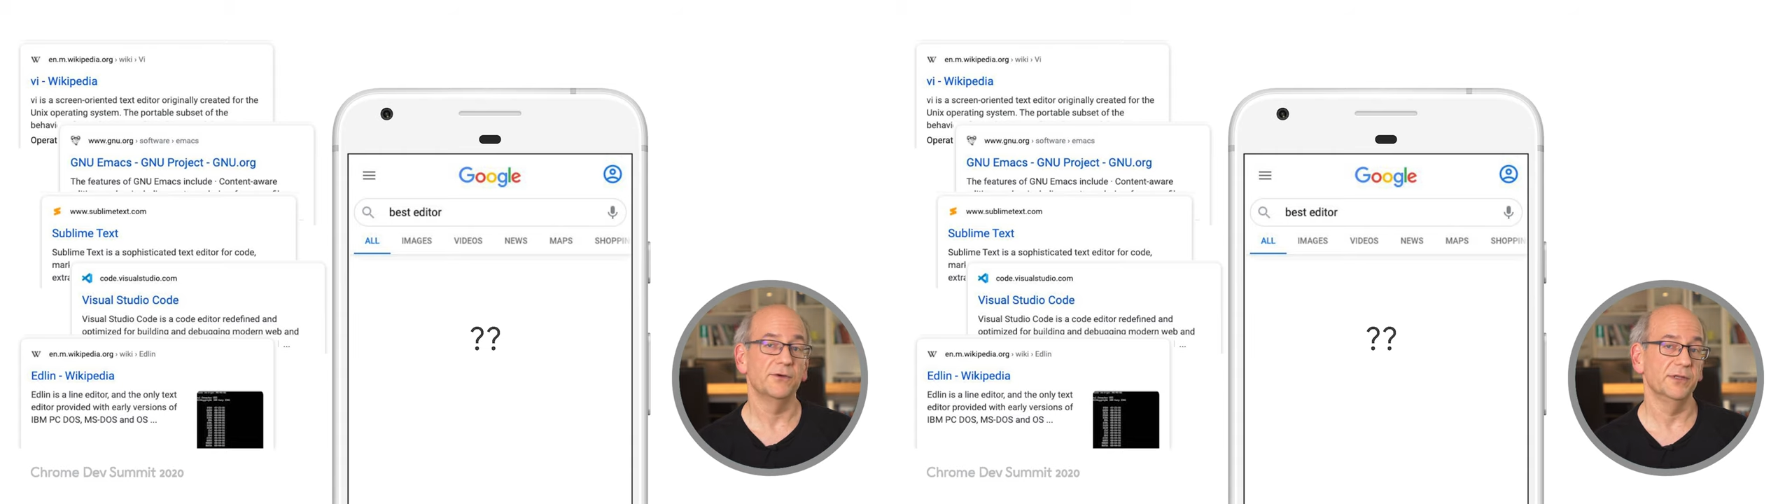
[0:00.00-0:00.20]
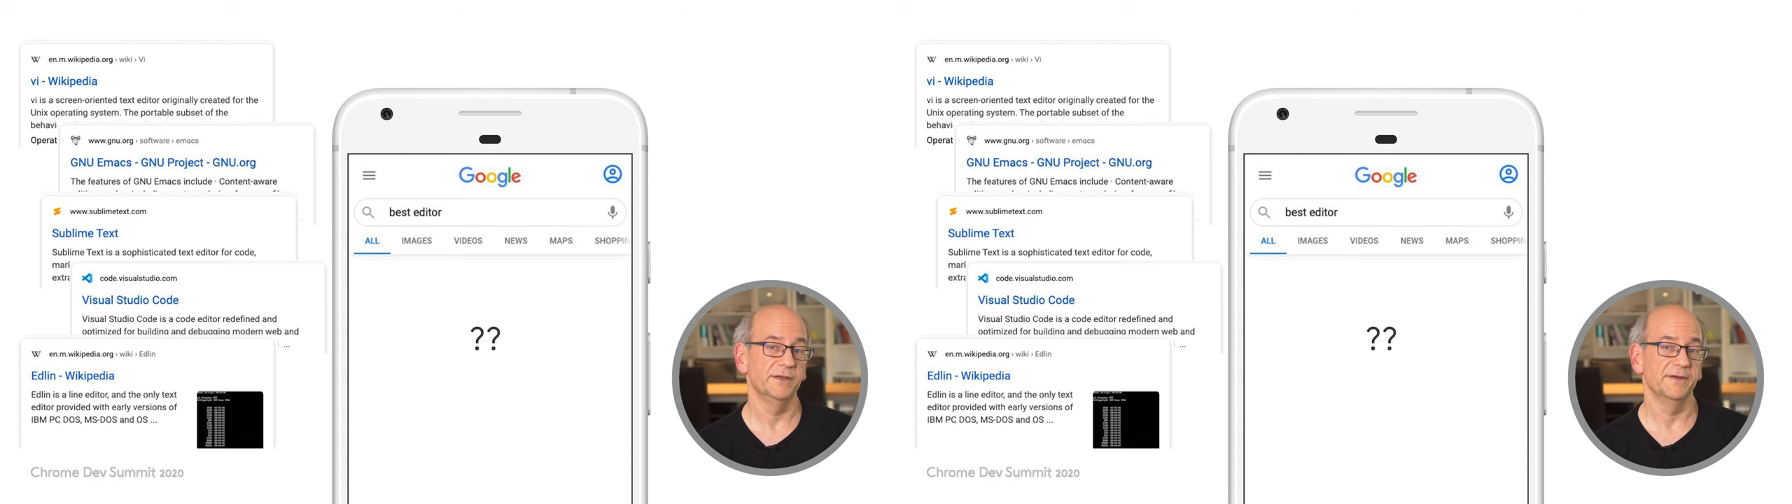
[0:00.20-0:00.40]

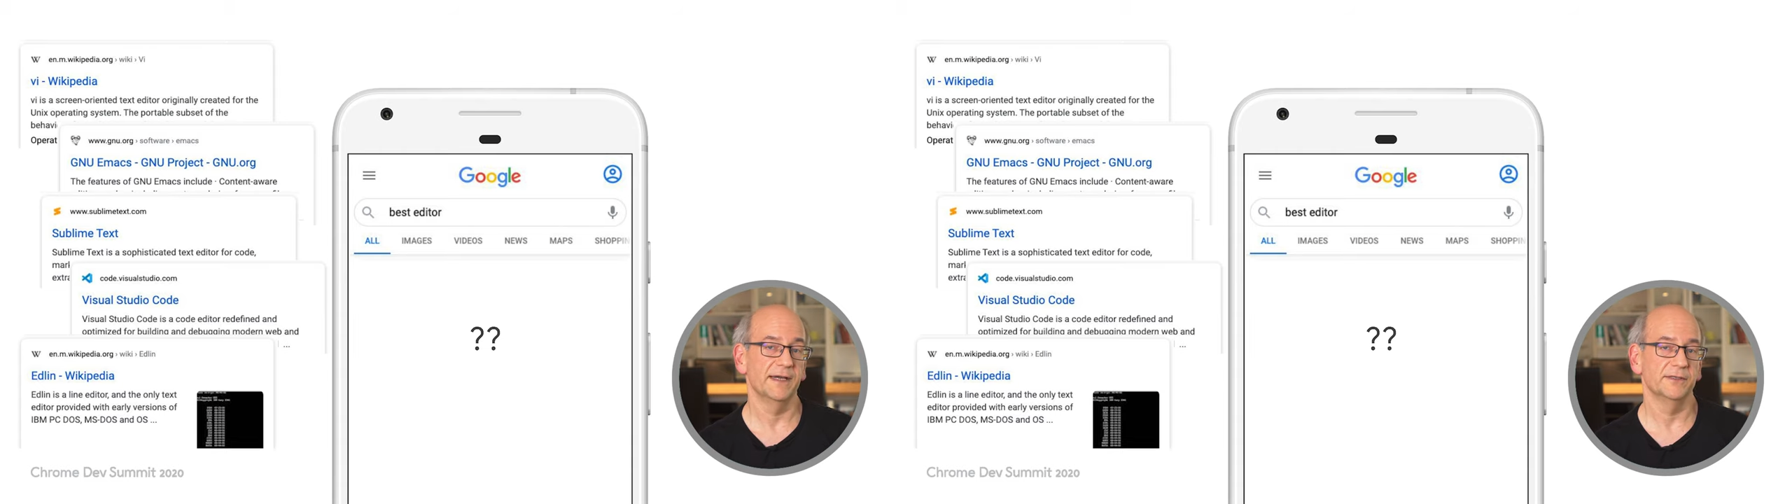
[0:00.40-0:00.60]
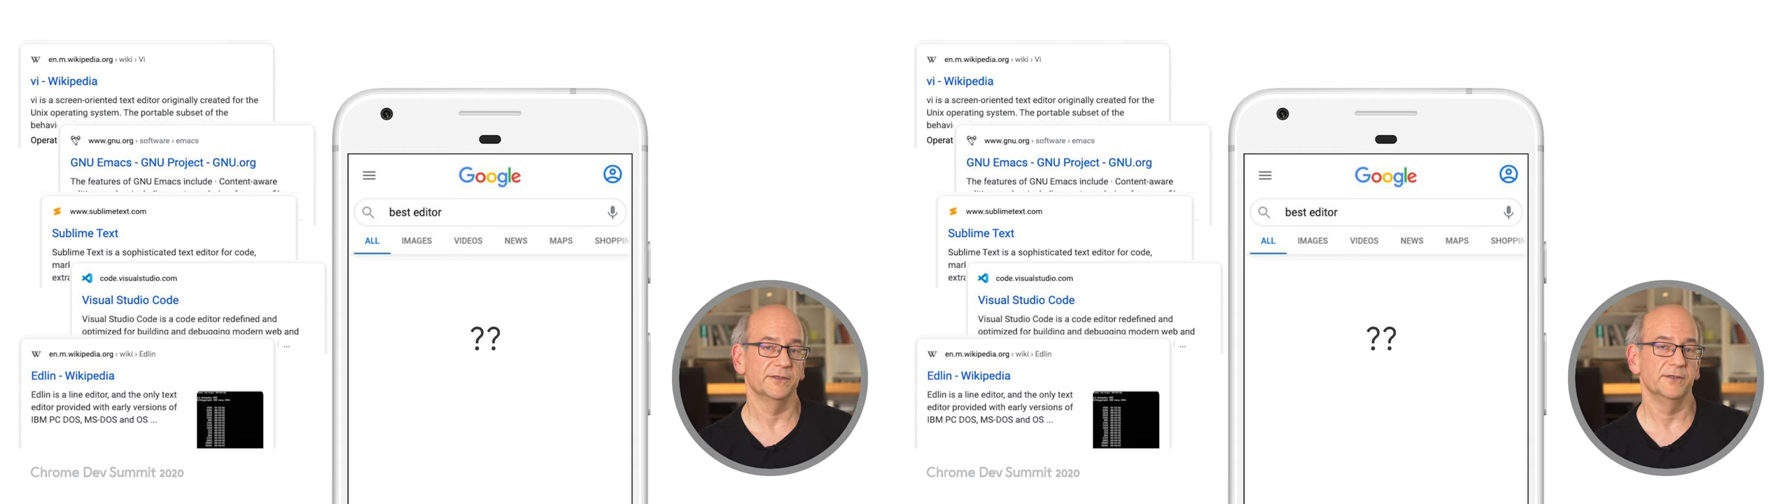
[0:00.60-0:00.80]
only
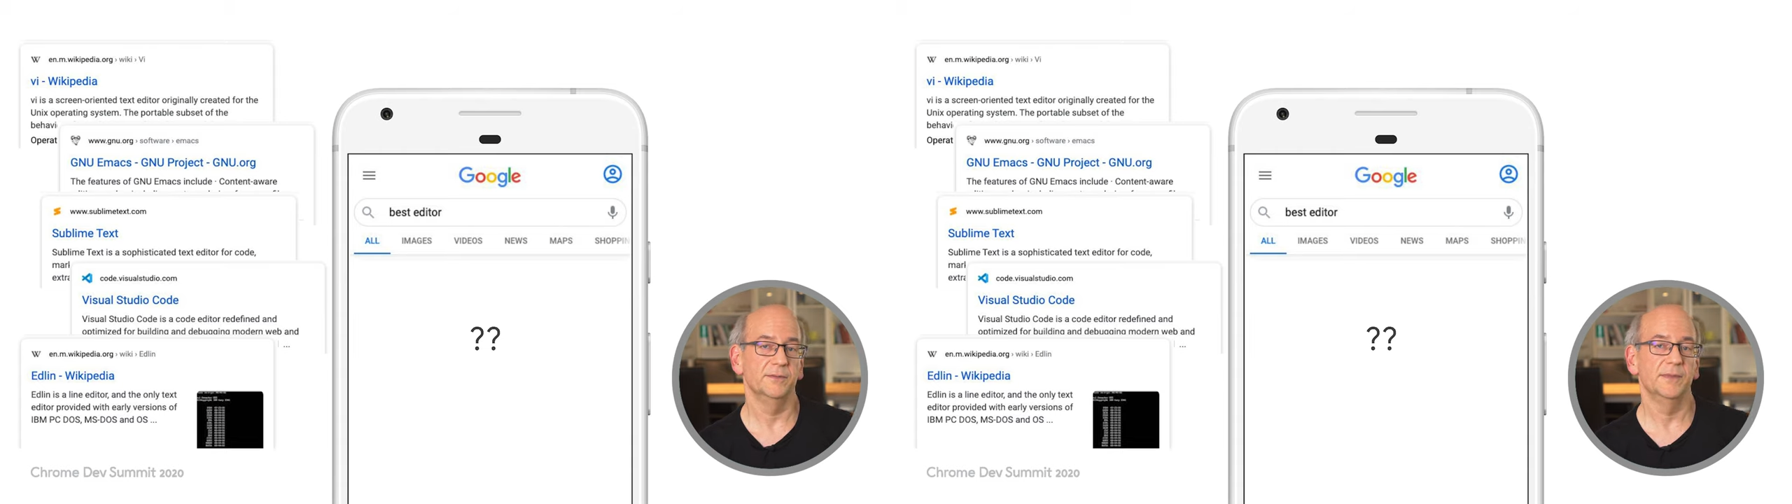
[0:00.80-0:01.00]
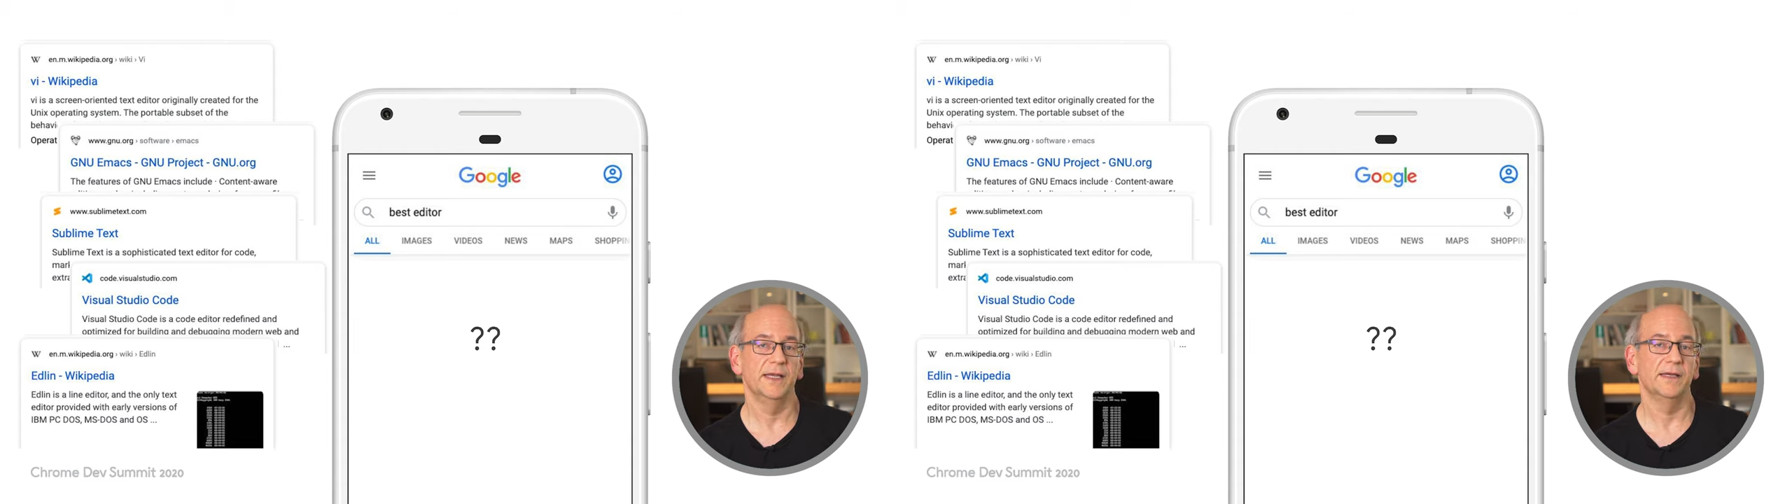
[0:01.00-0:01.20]
factor,
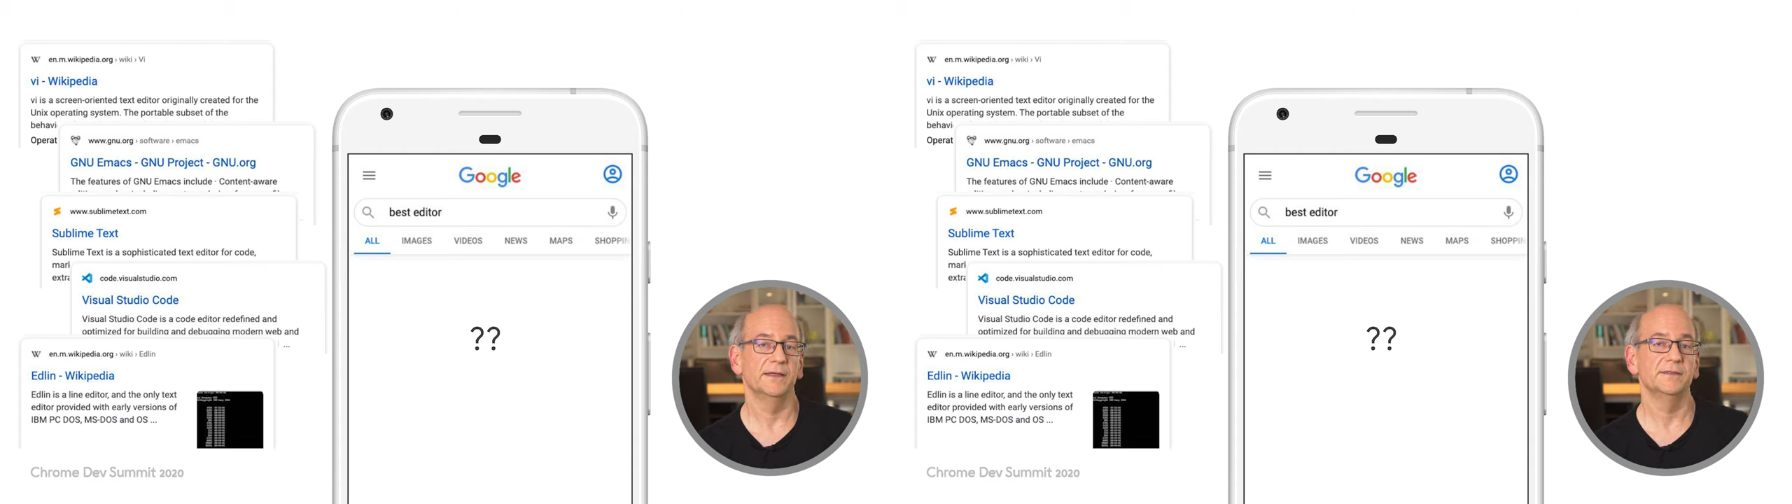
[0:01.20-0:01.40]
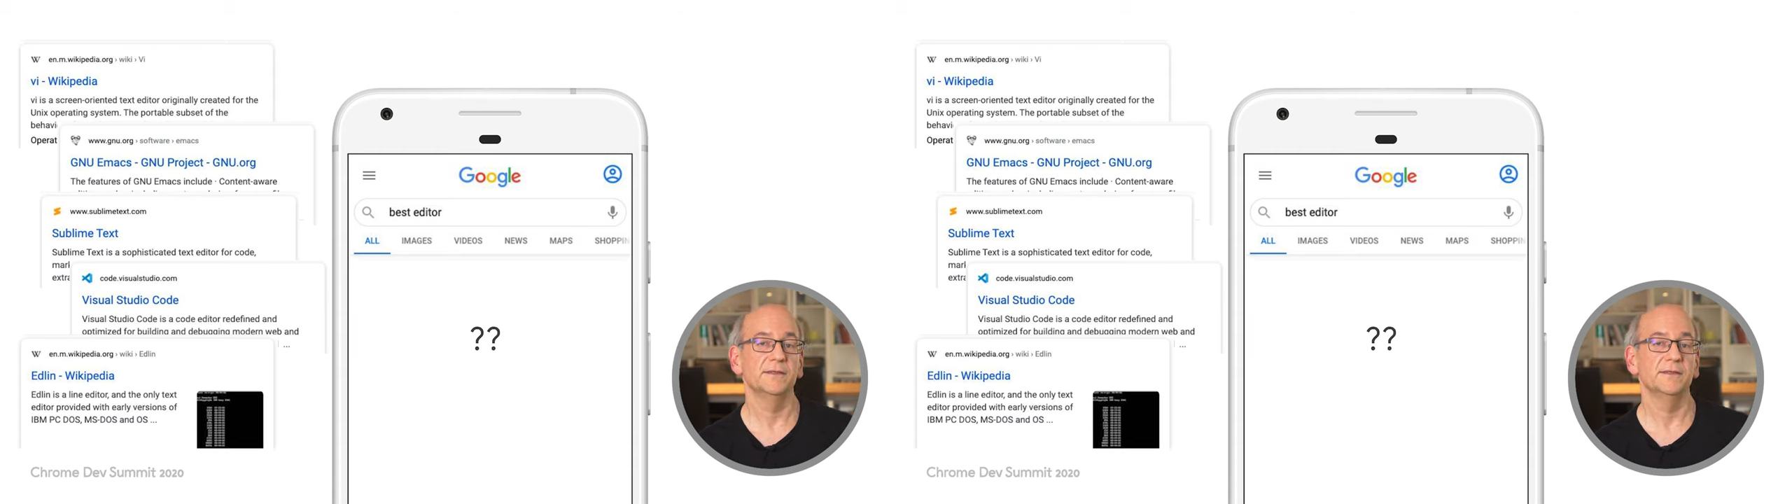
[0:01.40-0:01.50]
and